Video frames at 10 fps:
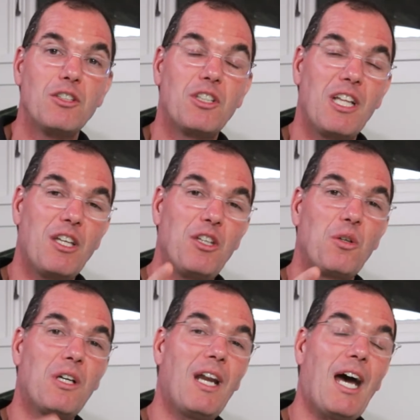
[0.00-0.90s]
so that
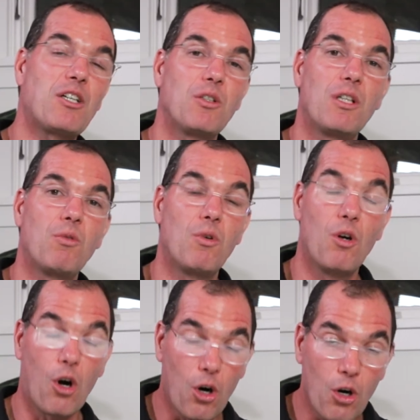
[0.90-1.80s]
you can actually
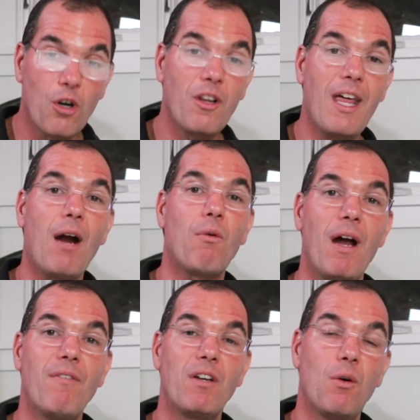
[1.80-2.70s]
earn that
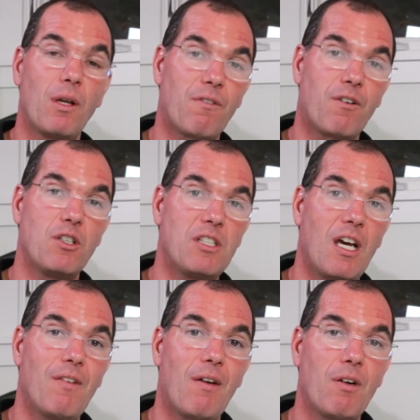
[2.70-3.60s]
revenue on the first
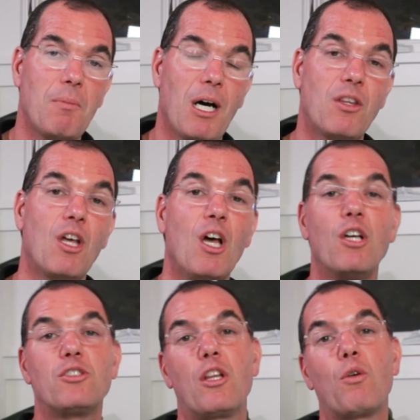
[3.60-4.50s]
day of every month,
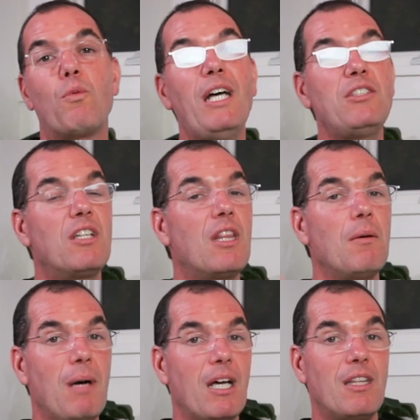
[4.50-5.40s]
so the rest of the
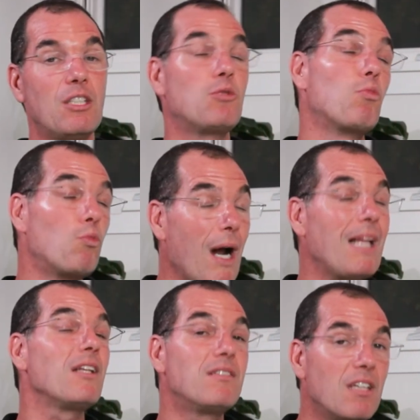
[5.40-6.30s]
month is
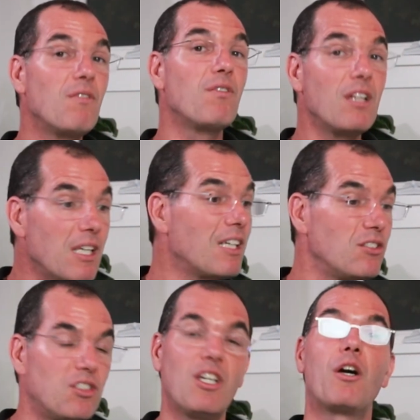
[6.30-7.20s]
relatively
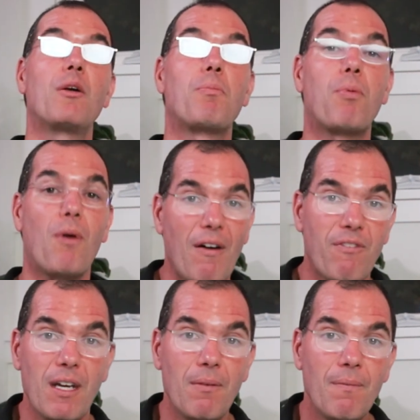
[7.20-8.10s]
considered
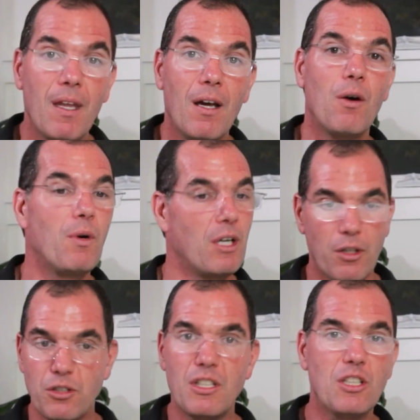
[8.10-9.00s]
profit. We know
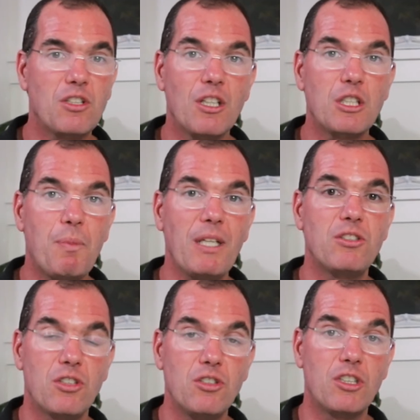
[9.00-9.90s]
there's additional
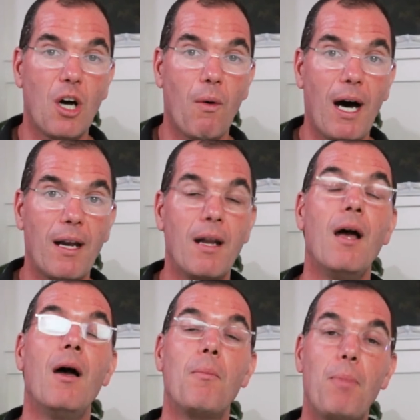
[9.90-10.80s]
expenses and so on,
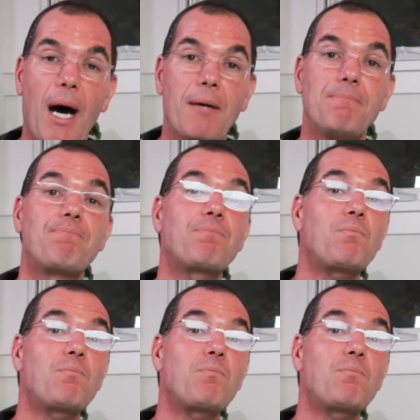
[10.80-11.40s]
but